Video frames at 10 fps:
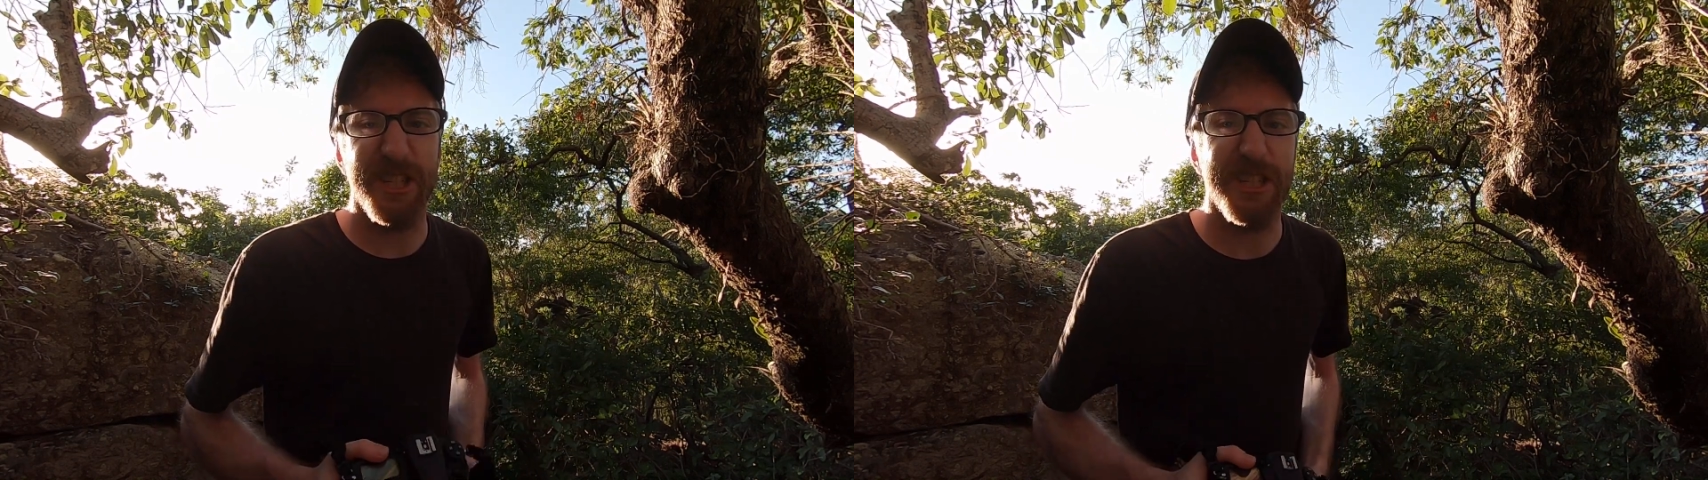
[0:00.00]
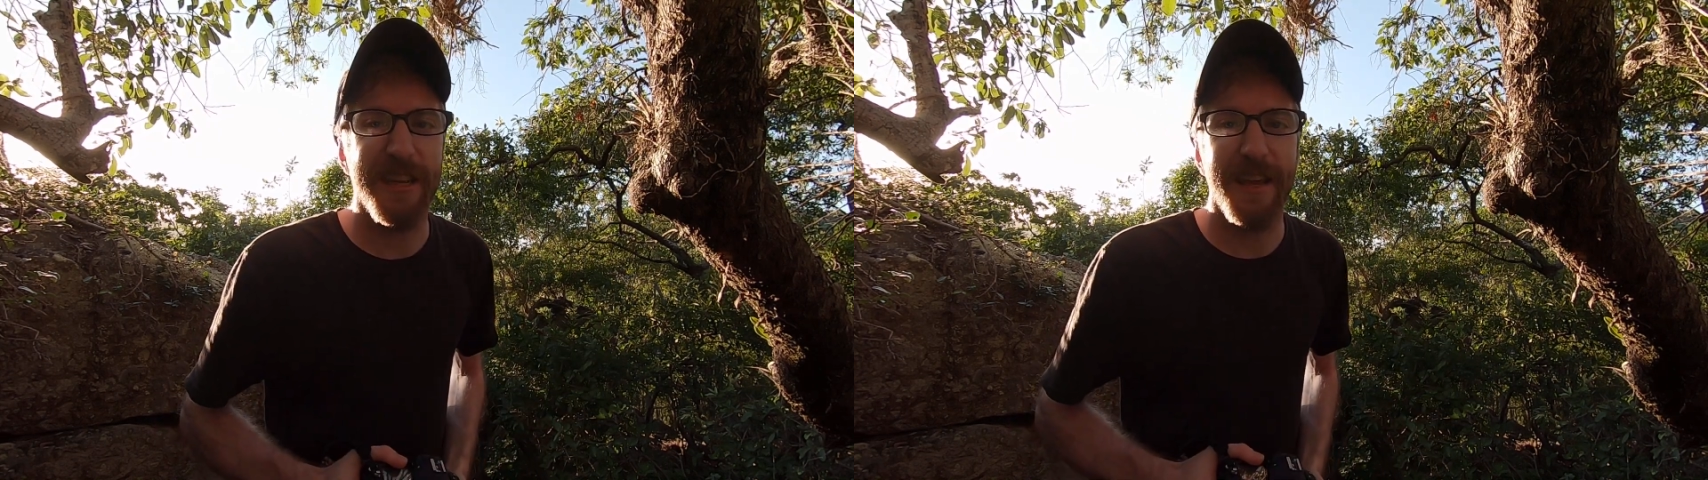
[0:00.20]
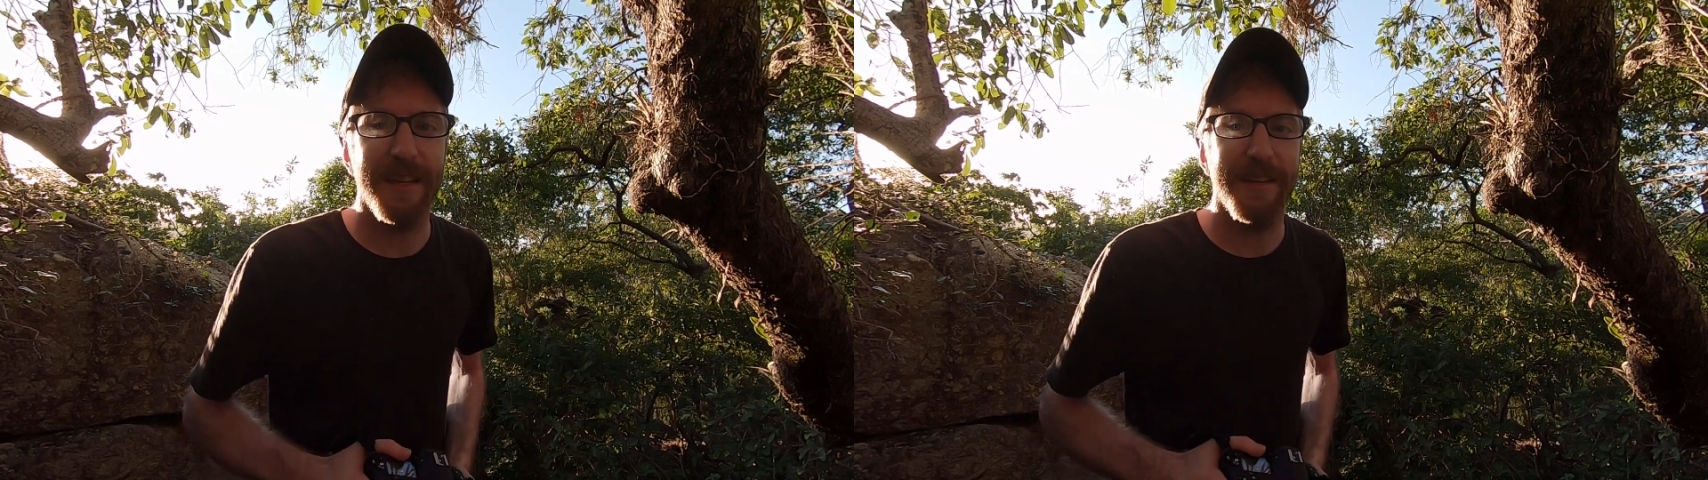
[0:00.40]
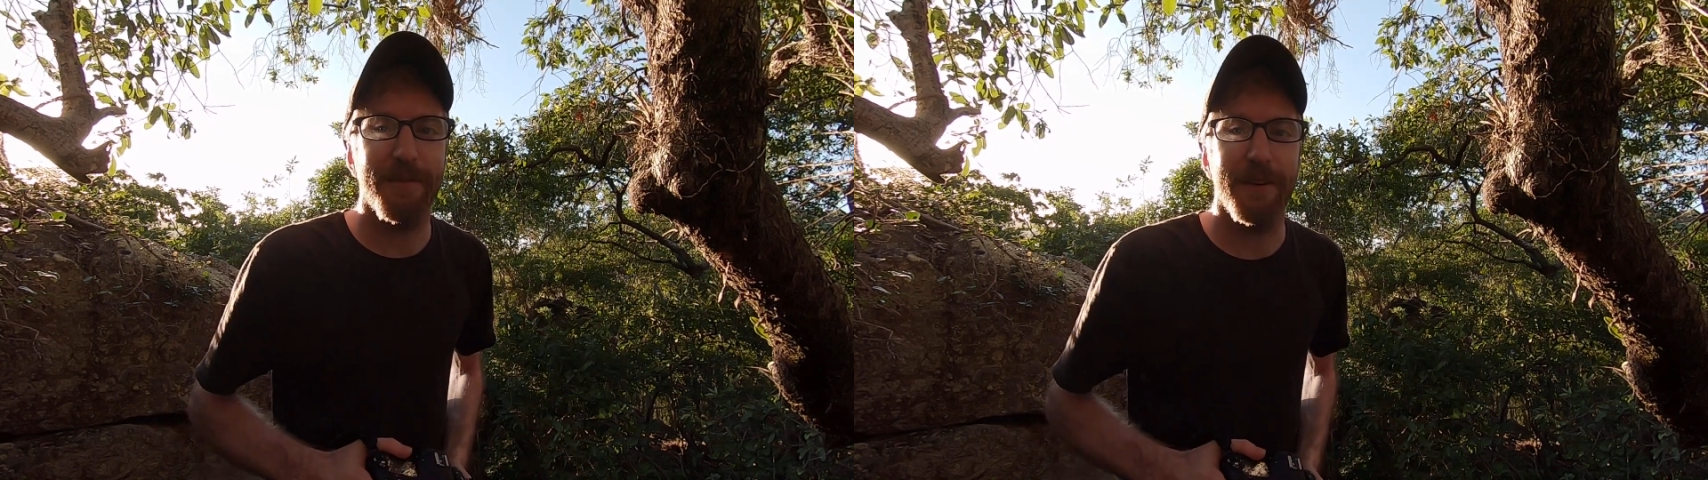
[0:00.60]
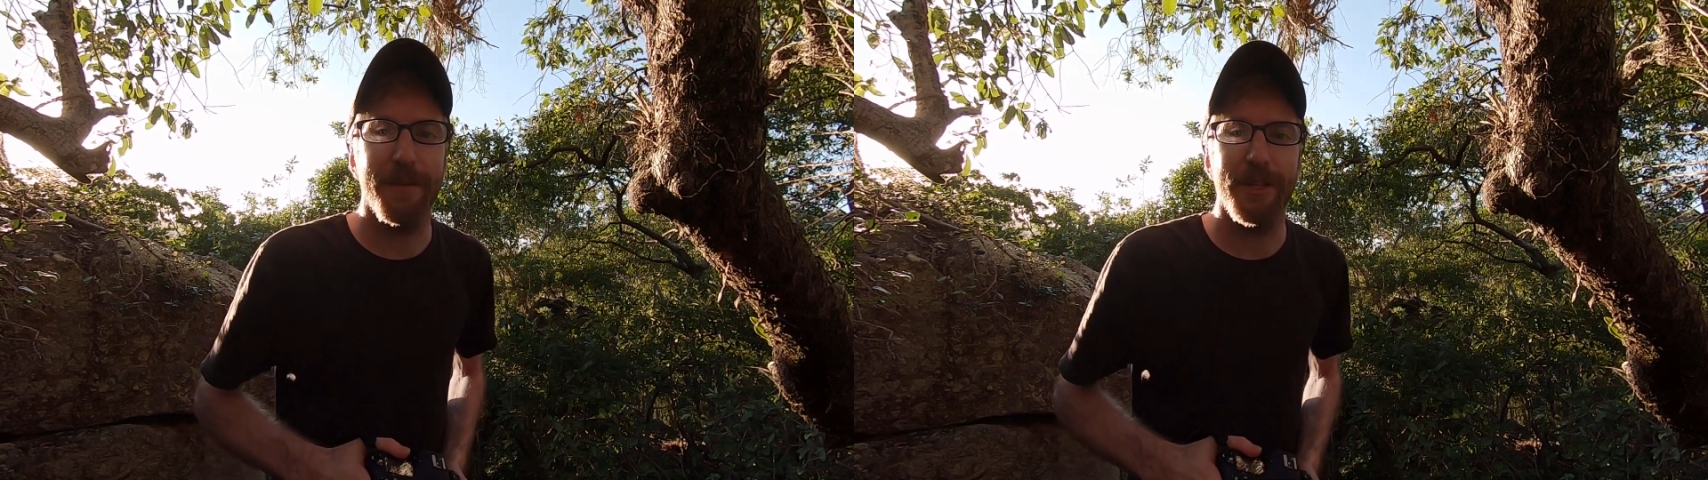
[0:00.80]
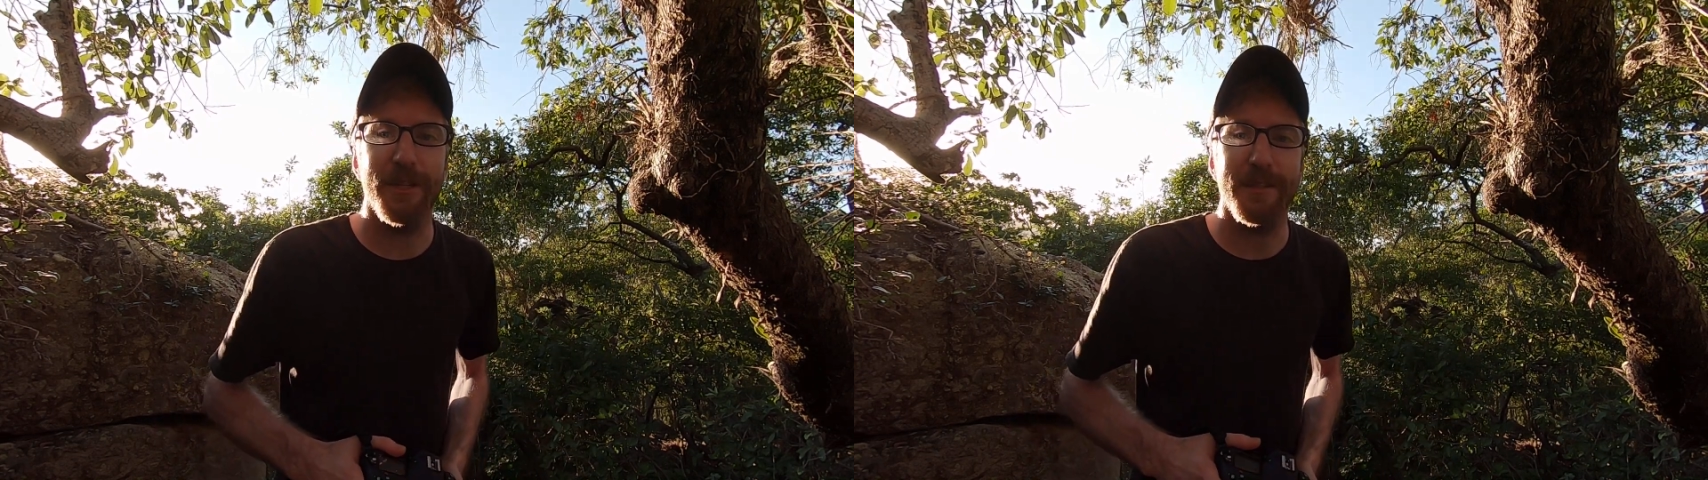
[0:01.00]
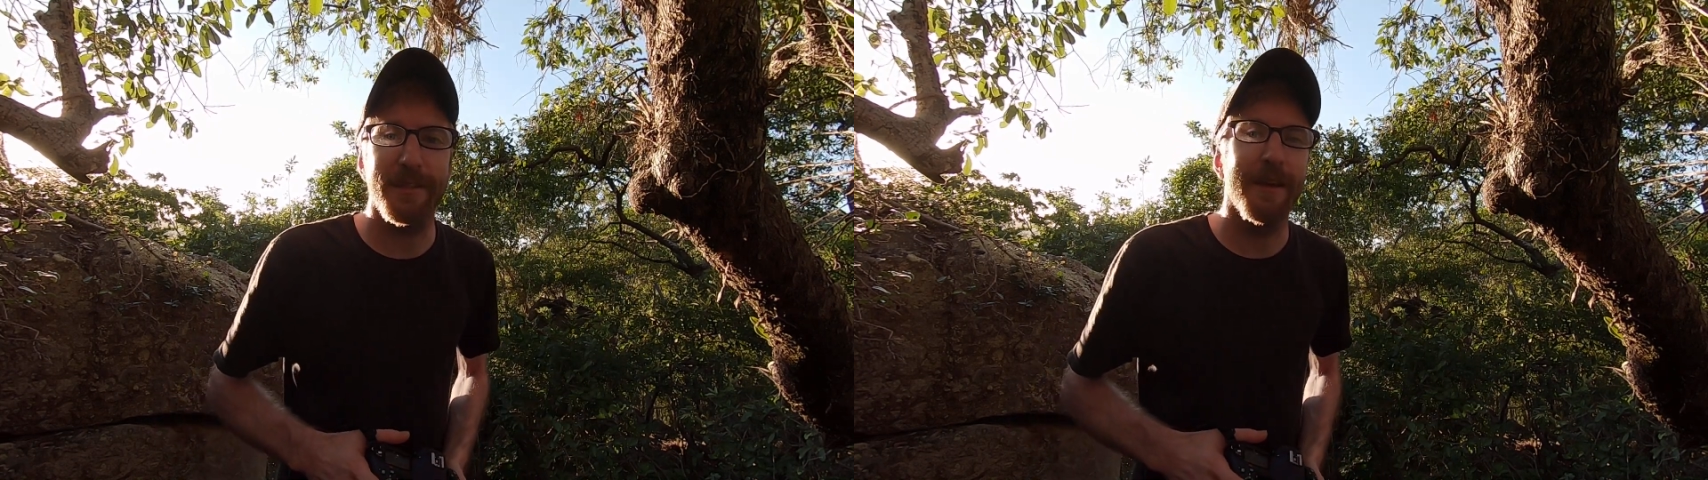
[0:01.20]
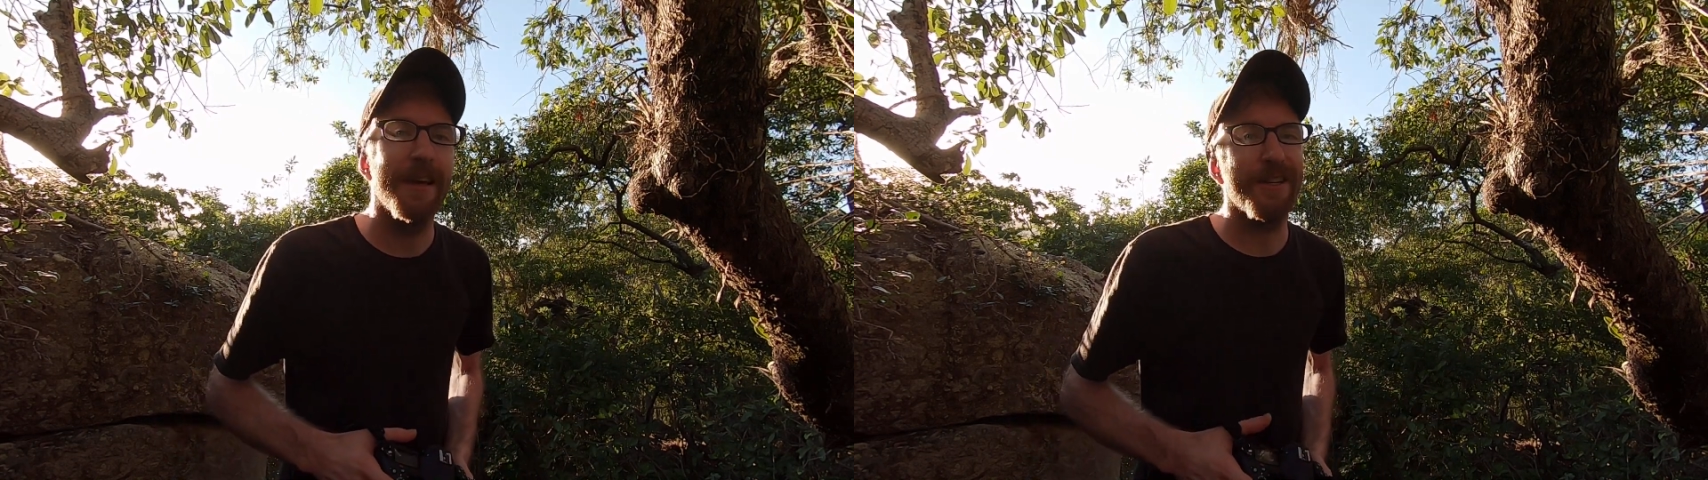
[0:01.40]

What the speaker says: just taking different images,